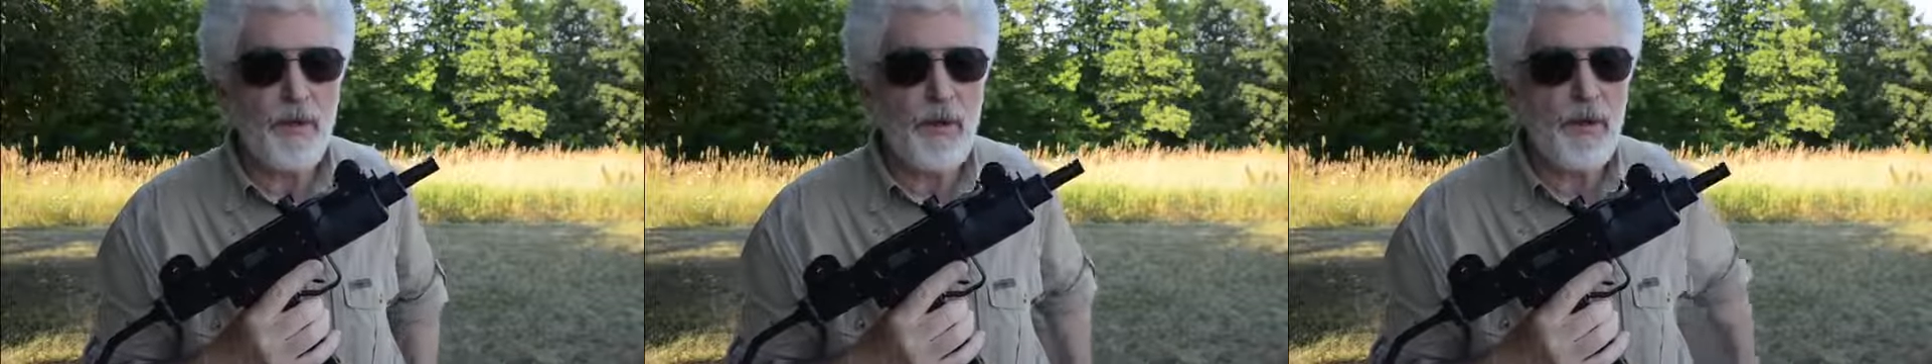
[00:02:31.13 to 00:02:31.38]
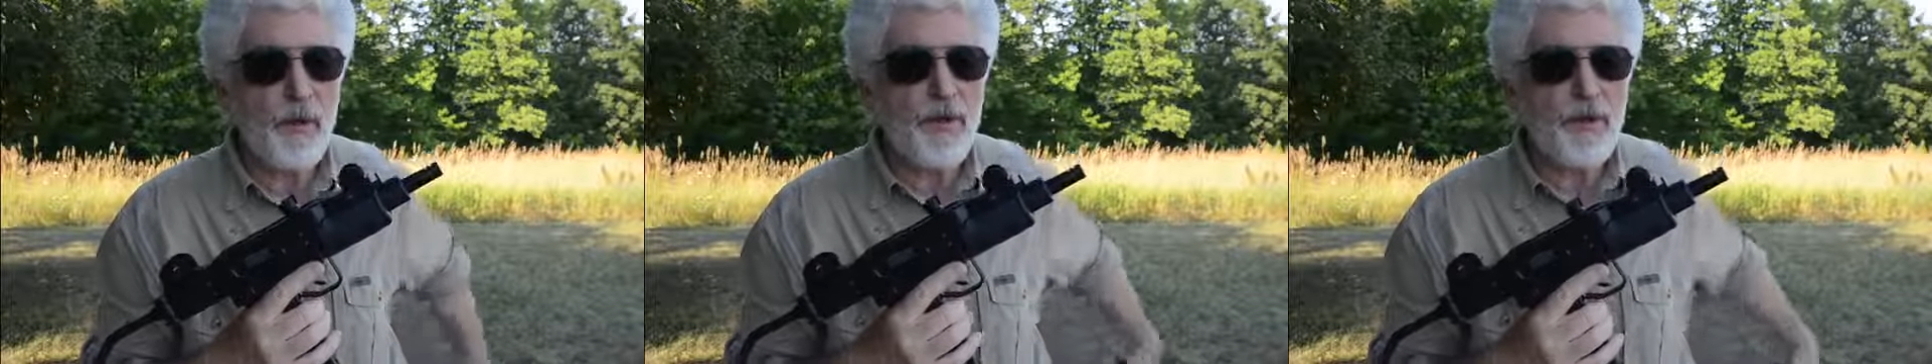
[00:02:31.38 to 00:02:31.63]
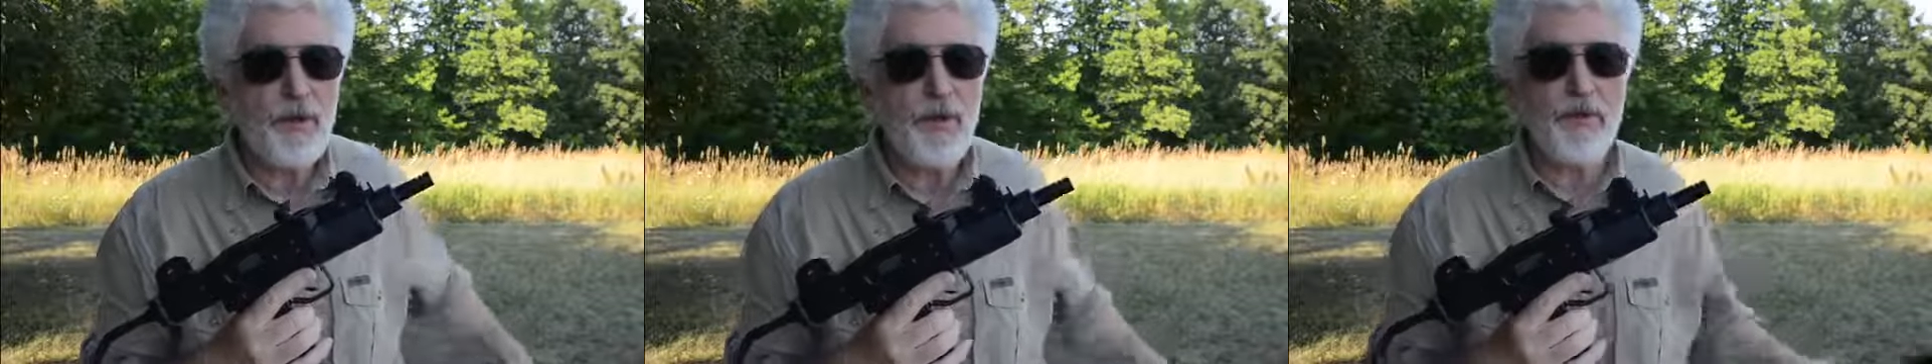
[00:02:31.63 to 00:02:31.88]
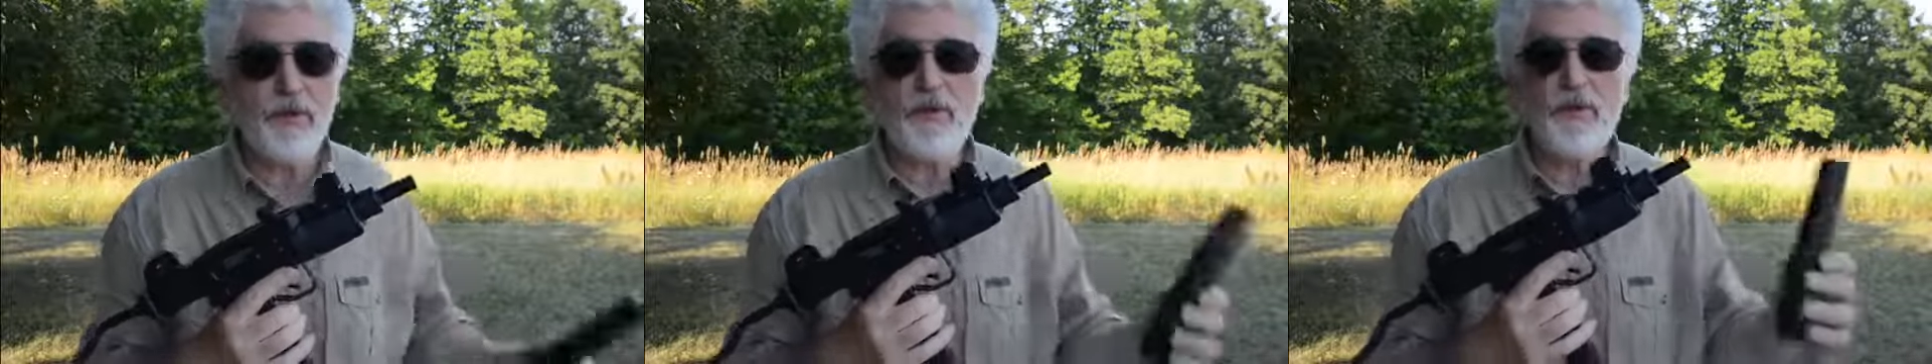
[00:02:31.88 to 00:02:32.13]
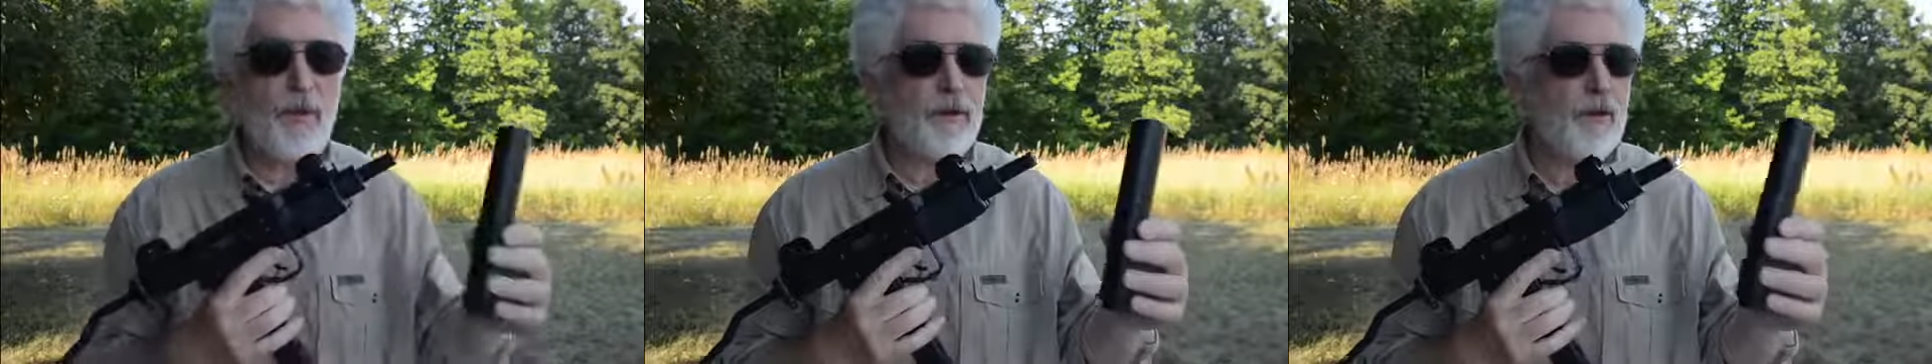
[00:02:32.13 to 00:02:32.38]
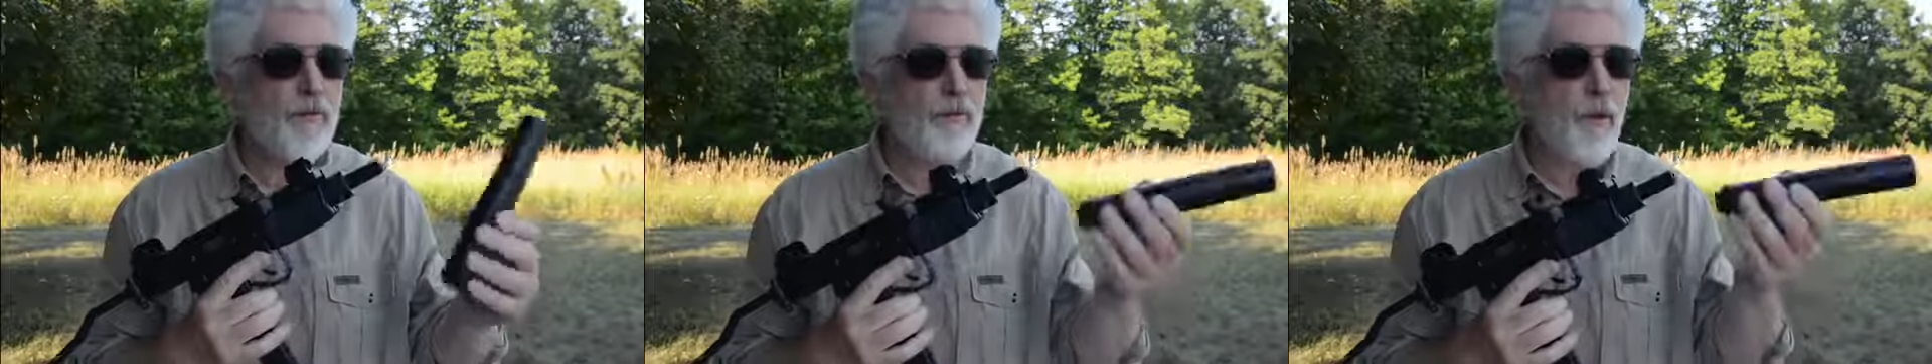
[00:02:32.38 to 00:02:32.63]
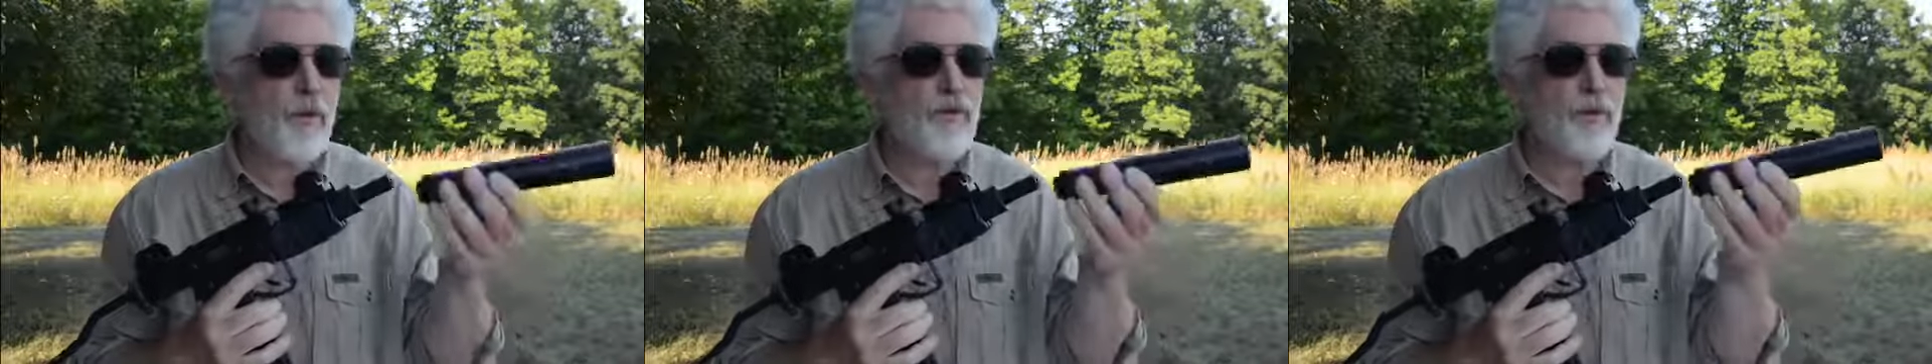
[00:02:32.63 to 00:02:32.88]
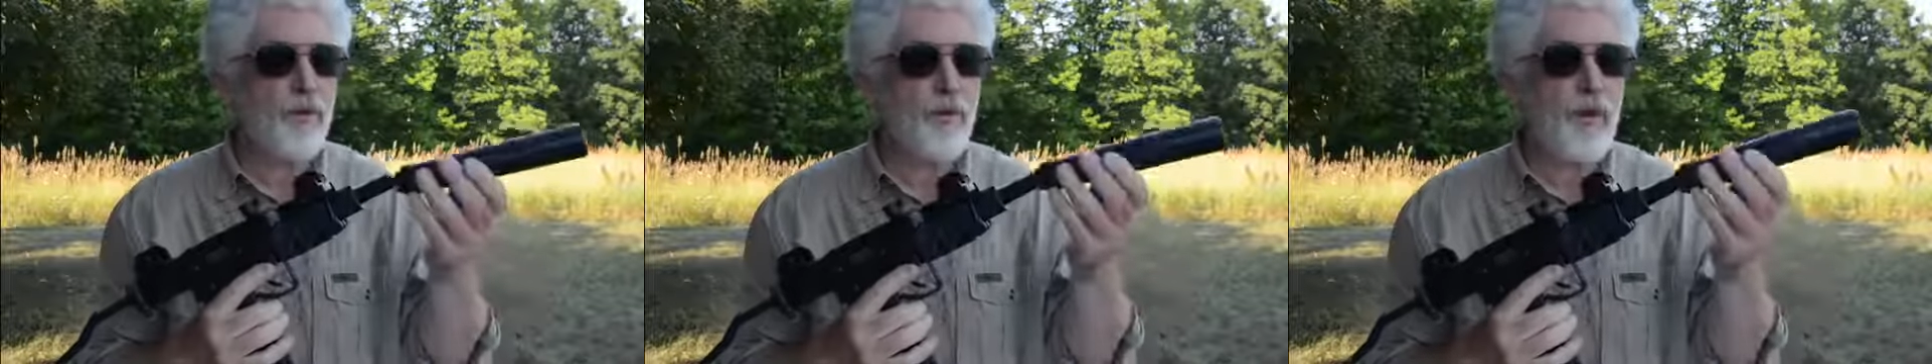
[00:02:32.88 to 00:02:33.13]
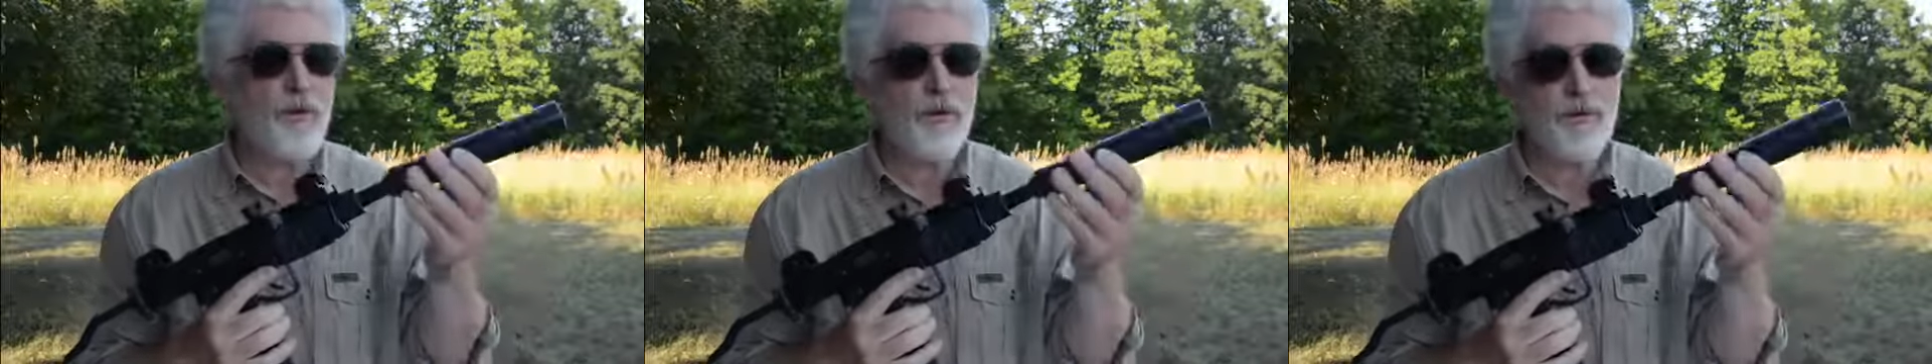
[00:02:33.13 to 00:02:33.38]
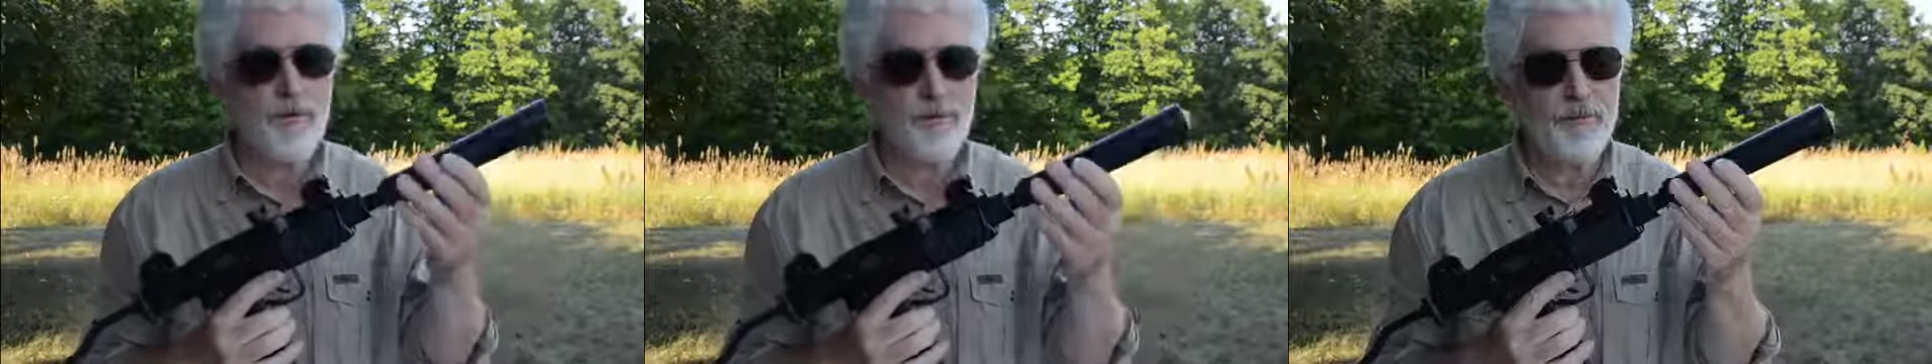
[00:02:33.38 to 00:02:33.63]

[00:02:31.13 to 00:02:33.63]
Mini Uzi is a threaded faux suppressor.